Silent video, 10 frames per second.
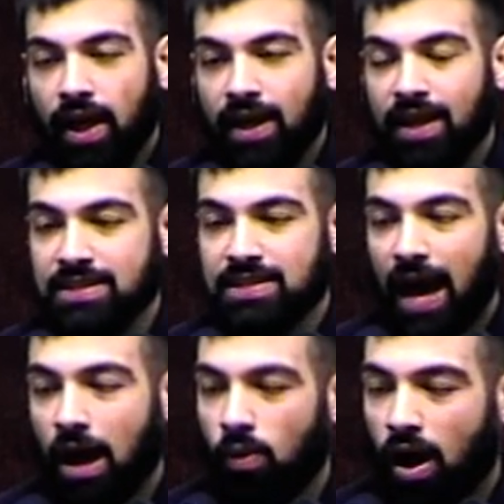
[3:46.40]
is
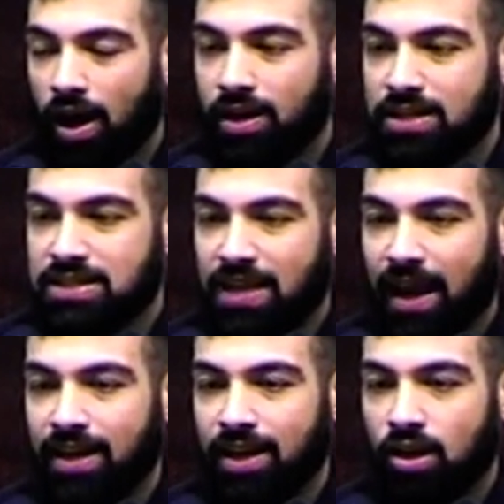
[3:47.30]
our
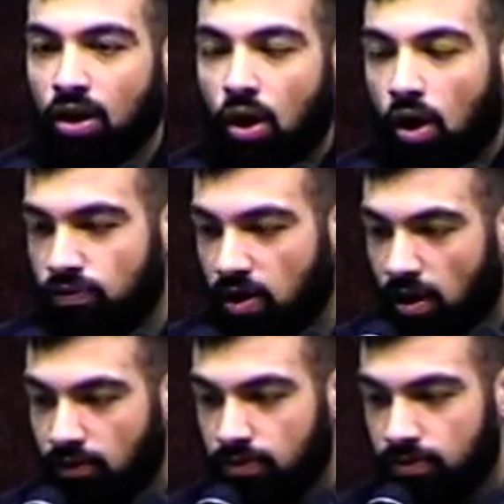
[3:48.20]
understanding of
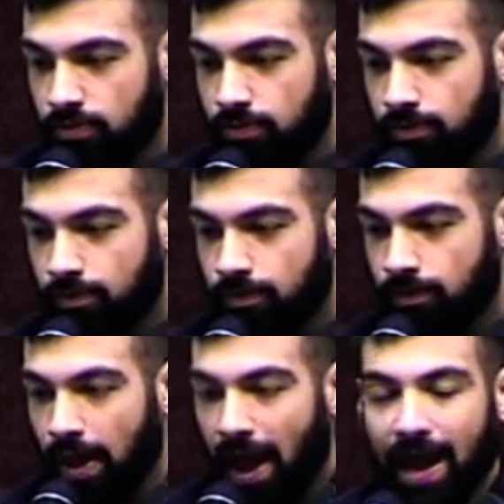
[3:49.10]
love,
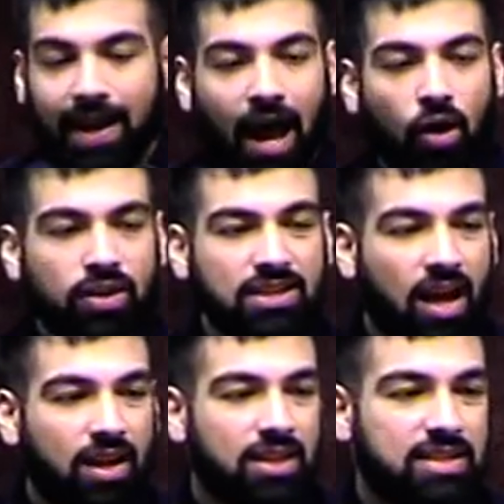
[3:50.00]
and how this
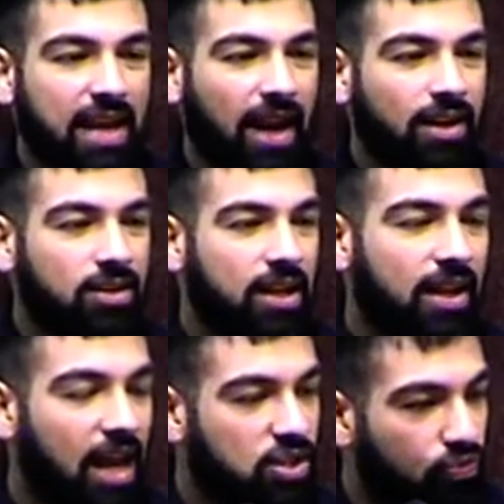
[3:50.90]
understanding
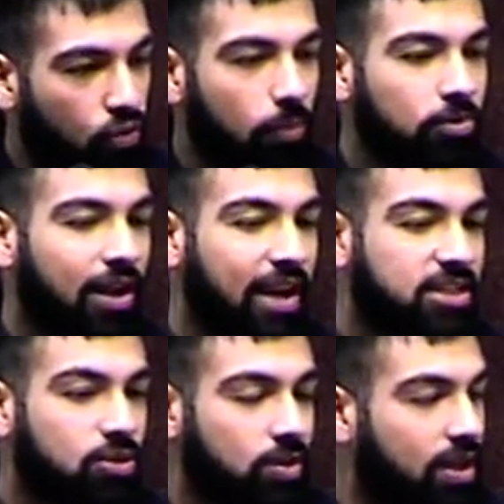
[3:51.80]
has
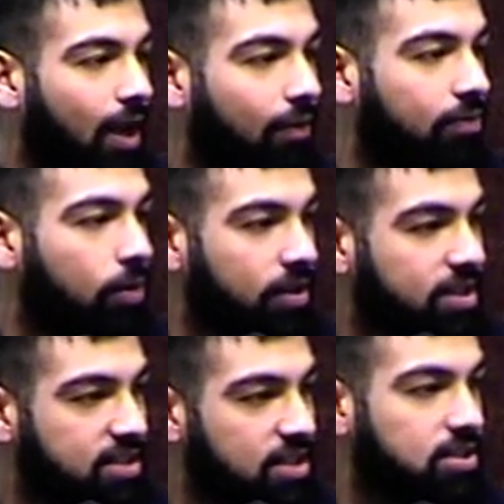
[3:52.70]
formulated within our very
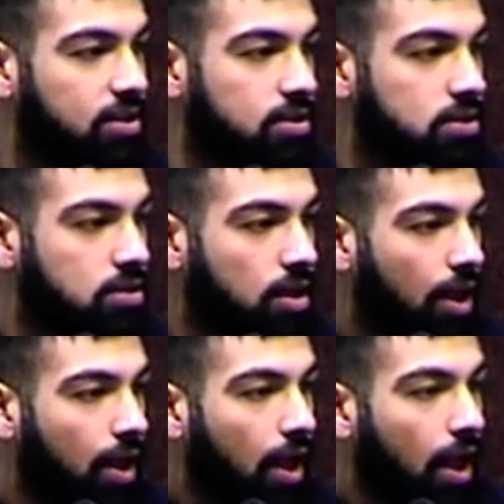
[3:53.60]
existence.
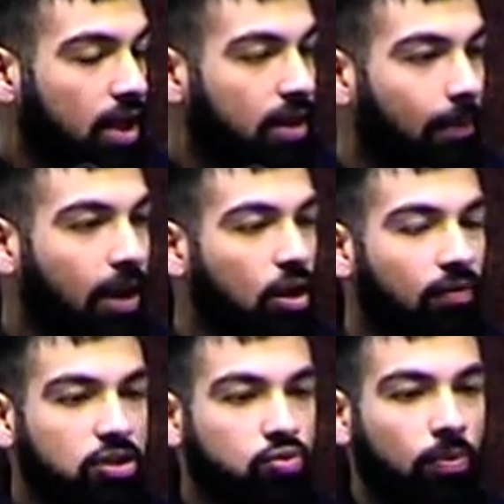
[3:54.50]
That many of
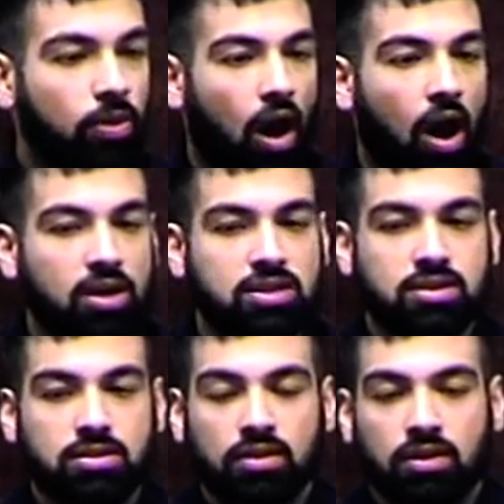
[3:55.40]
us, when we
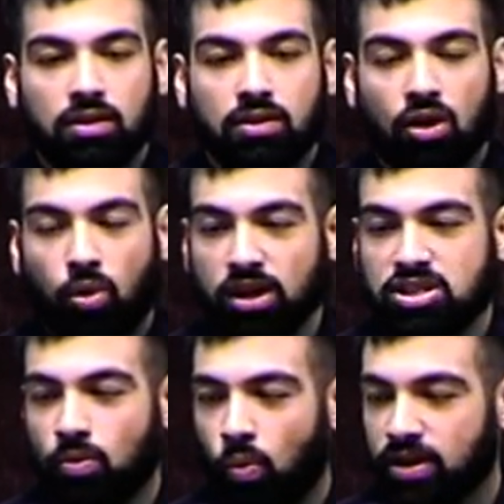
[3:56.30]
ask the
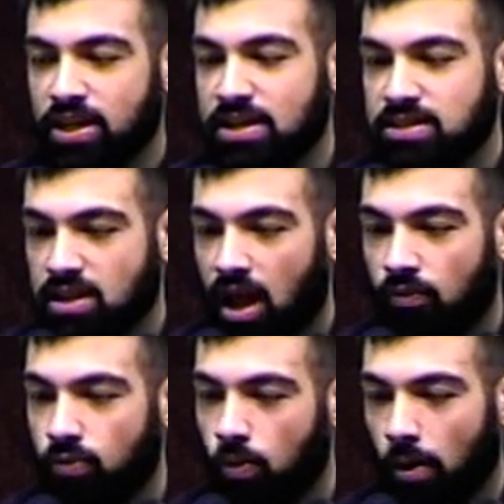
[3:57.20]
question, what is
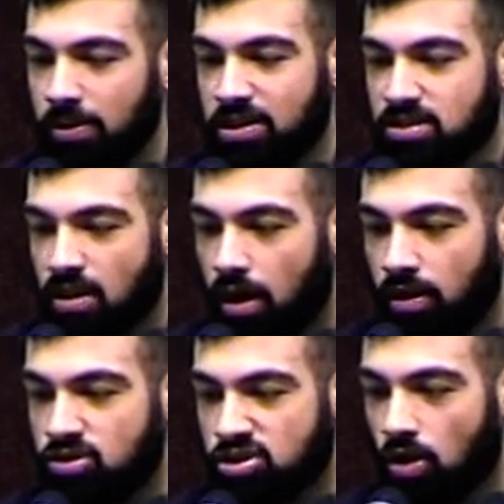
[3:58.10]
love, we won't be
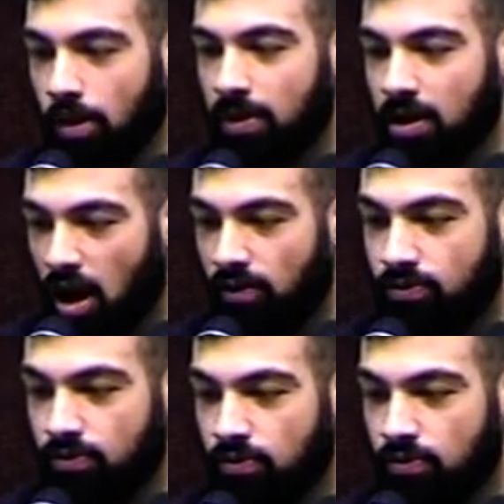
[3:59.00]
describing love.